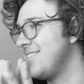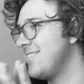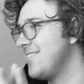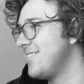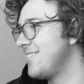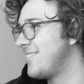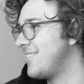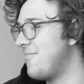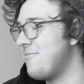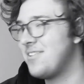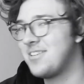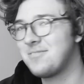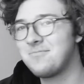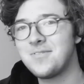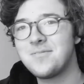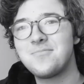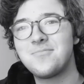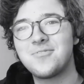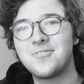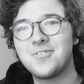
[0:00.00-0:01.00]
so much more
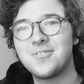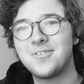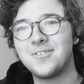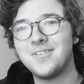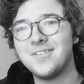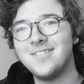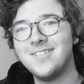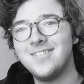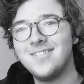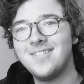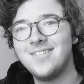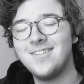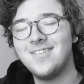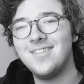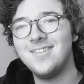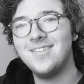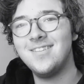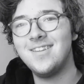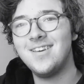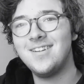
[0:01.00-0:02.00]
brutal
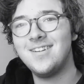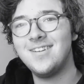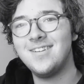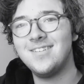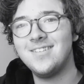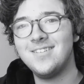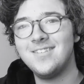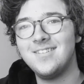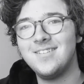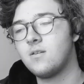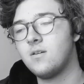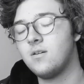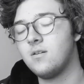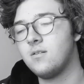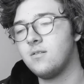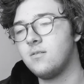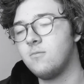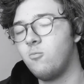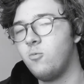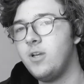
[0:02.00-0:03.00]
than in
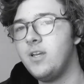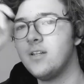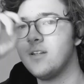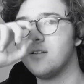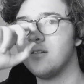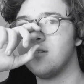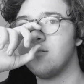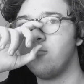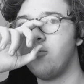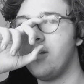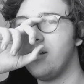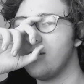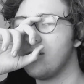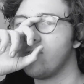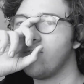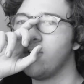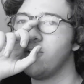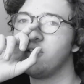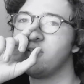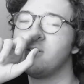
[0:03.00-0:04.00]
Whedon's
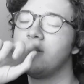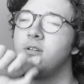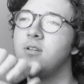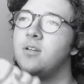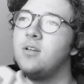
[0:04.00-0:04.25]
version.